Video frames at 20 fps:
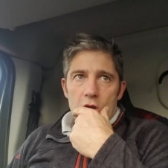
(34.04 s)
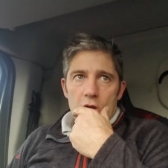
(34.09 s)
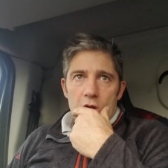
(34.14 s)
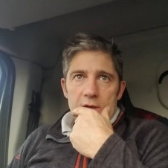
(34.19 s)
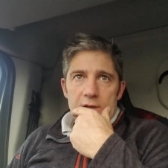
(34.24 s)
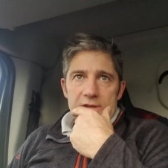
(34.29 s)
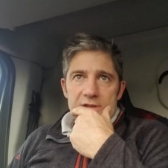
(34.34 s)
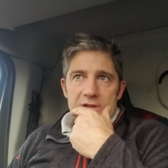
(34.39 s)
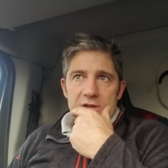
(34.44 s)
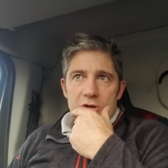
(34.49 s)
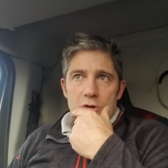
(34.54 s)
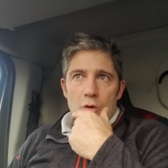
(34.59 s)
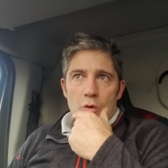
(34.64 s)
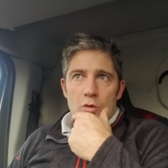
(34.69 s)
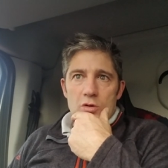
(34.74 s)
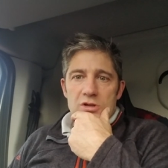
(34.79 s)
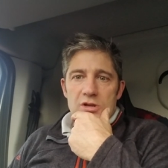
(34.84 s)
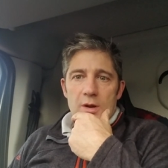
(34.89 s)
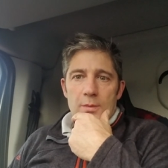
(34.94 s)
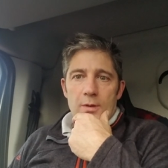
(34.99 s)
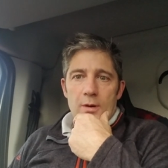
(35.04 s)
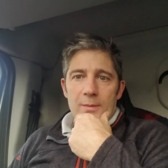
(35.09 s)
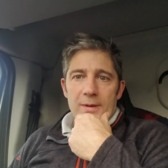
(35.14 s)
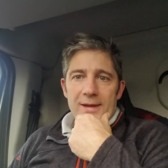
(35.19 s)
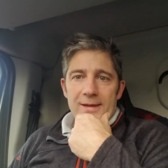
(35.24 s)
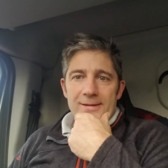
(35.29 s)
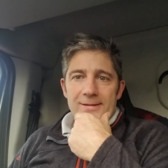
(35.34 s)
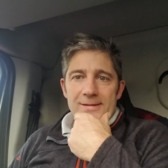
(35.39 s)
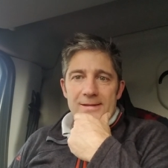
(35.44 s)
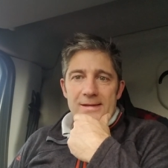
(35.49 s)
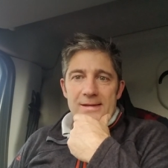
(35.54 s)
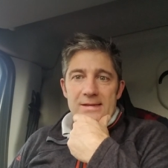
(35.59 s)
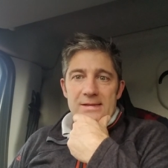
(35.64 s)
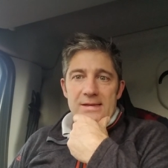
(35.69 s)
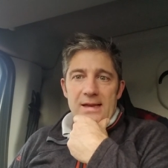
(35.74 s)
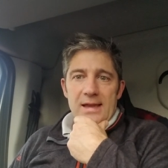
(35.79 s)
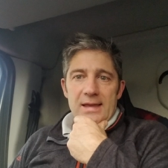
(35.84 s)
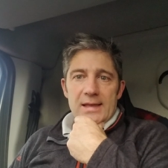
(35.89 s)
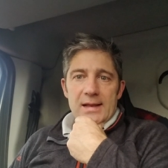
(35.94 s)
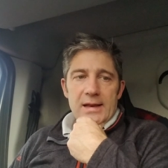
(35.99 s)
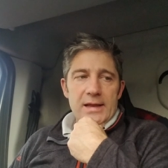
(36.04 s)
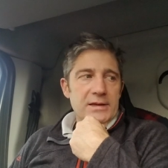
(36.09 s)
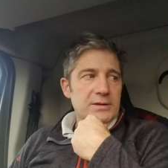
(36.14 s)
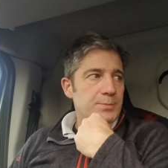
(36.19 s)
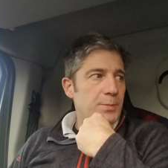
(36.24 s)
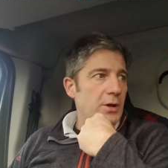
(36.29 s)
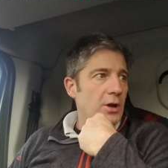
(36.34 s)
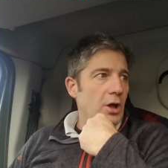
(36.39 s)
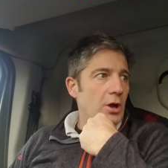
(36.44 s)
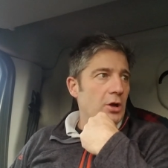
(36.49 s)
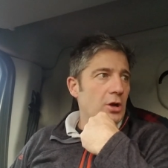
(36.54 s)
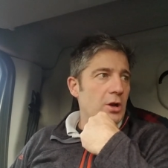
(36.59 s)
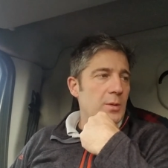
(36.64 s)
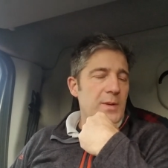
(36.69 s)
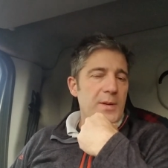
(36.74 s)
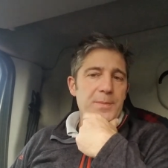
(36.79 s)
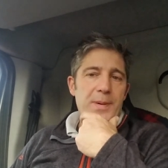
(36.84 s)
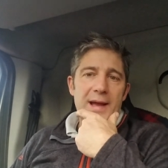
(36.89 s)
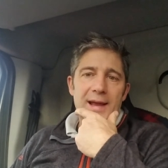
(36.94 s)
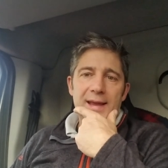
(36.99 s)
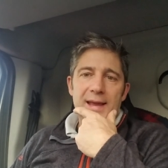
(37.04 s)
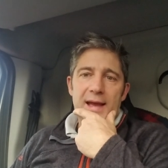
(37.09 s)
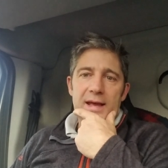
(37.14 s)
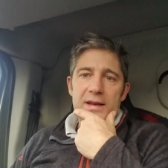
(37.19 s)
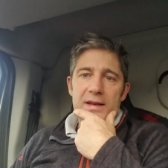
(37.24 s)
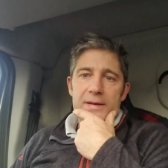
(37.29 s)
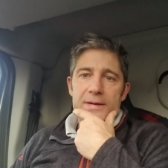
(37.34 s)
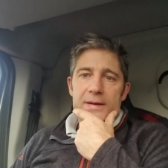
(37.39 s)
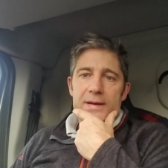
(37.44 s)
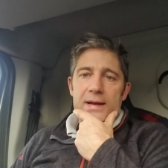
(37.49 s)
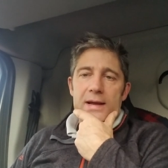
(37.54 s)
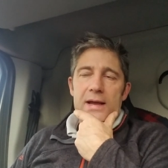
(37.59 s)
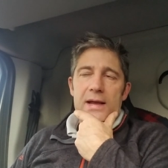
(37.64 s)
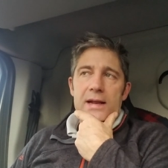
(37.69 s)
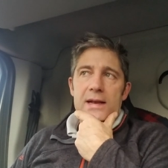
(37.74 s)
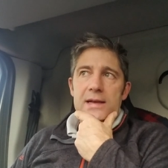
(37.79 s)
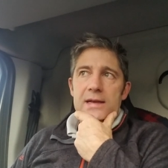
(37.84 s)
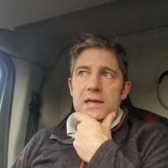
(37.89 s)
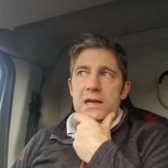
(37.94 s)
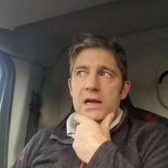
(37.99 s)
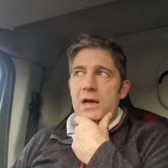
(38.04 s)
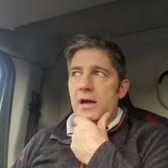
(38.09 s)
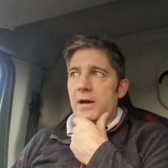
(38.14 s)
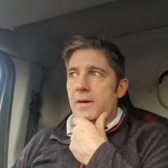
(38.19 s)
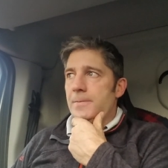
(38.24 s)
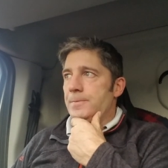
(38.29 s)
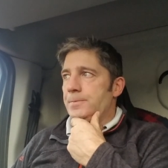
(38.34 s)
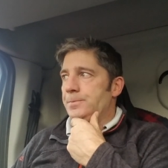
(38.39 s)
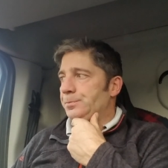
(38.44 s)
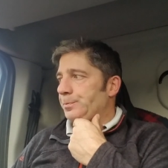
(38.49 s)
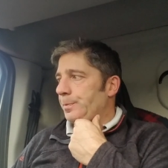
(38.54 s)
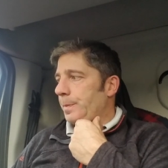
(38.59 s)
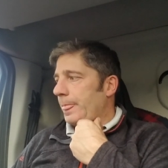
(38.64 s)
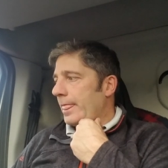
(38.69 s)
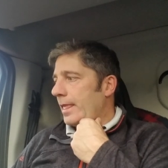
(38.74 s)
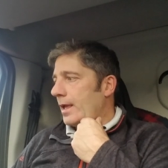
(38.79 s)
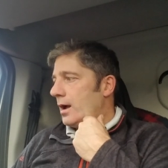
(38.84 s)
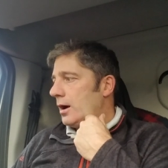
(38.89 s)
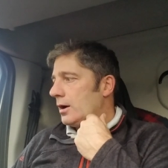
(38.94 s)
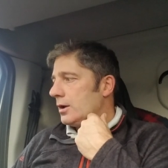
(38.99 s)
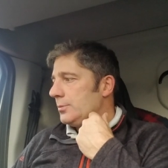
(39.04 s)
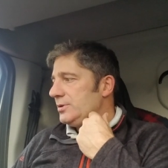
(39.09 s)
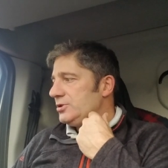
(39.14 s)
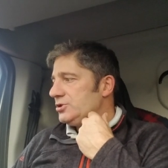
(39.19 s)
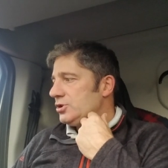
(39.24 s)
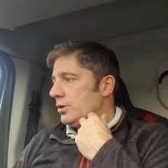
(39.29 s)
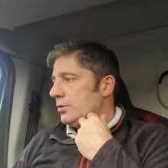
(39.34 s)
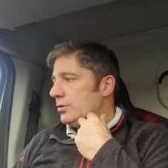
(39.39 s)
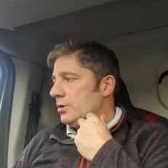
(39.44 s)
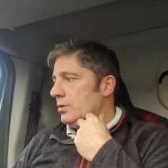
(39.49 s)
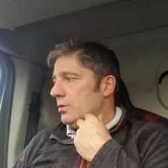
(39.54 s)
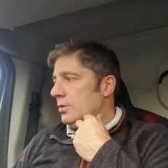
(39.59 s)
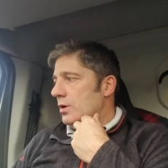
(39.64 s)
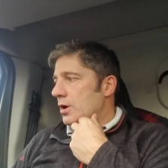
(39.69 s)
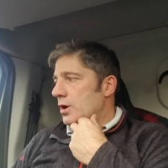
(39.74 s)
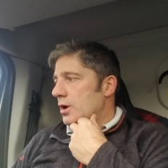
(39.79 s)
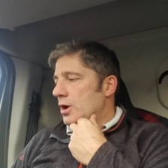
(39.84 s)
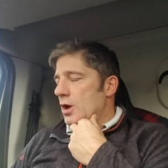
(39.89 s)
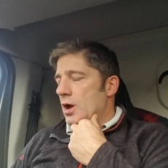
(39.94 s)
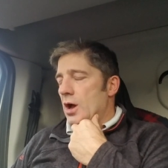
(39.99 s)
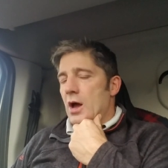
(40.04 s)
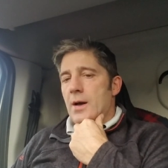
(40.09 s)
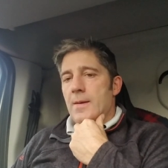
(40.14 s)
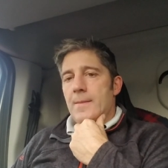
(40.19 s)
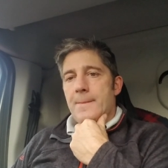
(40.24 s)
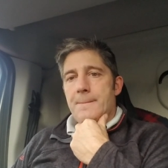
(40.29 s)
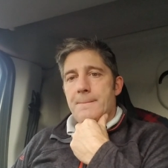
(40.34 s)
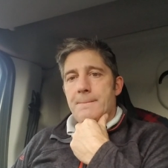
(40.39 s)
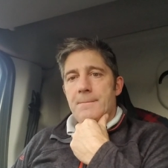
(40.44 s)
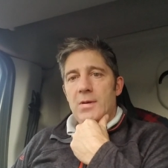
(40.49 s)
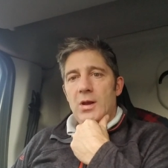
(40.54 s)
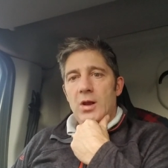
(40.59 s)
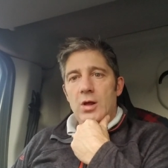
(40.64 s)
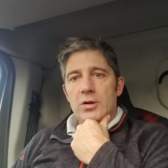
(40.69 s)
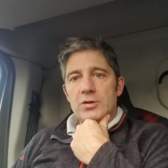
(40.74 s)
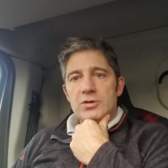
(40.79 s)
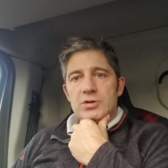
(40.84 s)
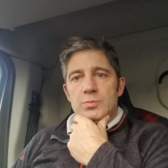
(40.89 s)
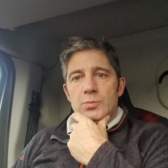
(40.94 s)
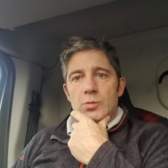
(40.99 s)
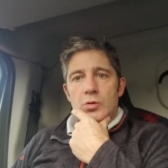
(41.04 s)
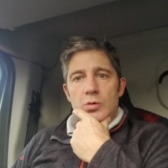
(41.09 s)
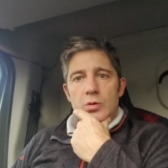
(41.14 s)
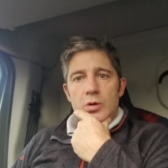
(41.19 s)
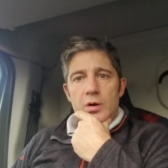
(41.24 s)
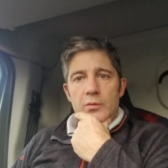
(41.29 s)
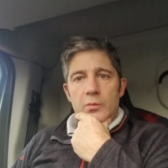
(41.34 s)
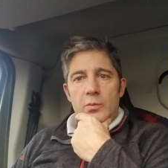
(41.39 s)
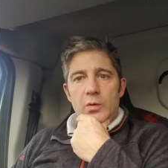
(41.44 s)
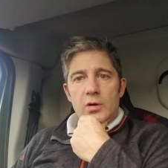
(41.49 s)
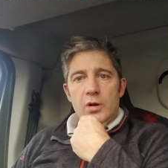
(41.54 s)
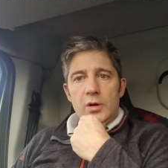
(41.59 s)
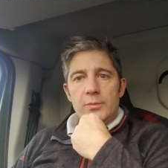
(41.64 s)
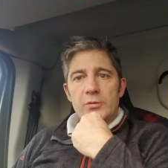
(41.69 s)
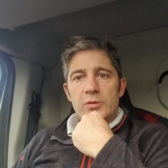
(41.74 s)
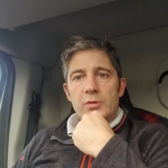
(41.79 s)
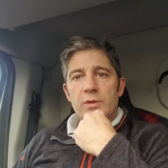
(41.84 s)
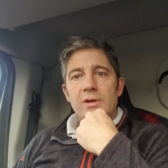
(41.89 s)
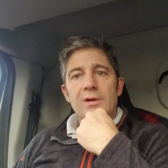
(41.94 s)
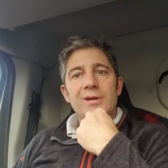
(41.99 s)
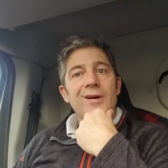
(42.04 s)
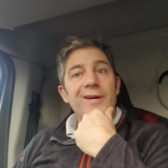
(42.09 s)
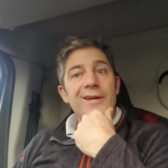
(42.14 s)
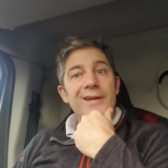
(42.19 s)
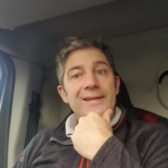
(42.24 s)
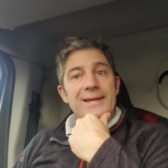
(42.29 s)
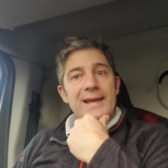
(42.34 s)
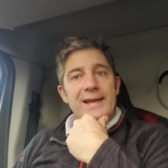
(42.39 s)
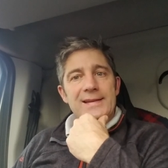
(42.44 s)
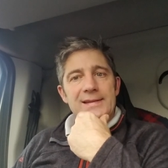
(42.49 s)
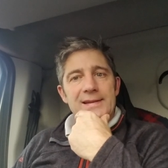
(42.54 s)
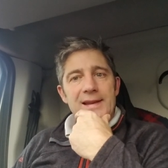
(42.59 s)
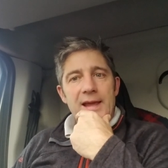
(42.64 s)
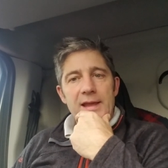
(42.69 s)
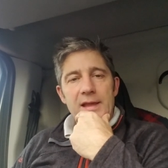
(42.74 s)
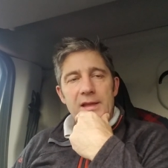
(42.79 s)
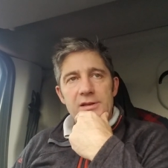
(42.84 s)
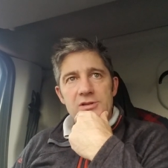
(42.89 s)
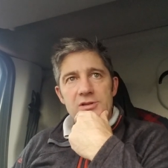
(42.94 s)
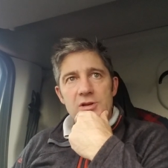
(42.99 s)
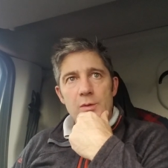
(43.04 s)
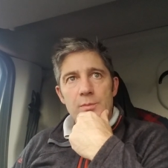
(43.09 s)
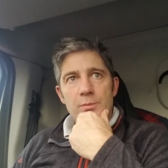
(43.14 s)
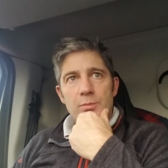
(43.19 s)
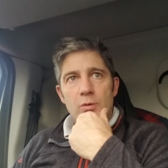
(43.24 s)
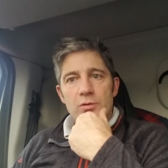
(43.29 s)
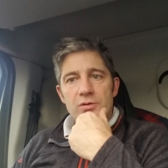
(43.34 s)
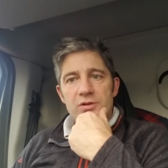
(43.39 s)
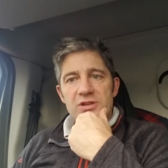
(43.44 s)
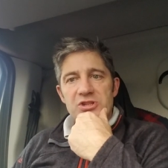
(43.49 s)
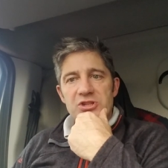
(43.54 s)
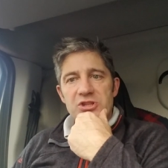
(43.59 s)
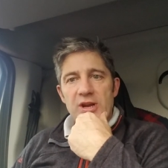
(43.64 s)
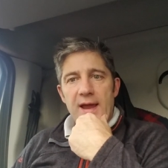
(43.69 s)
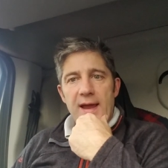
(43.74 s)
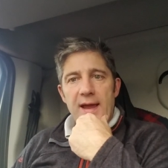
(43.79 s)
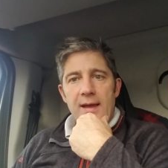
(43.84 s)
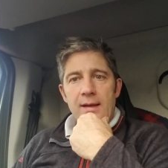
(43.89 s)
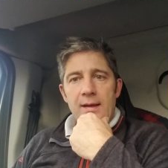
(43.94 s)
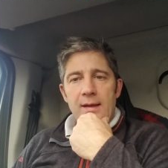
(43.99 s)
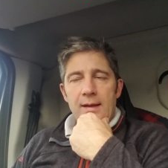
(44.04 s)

it's caught up on me to say the least. But I'm going to be back at it, and I'm going to be showing you lots more of what I'm doing on a day-to-day. So important to share,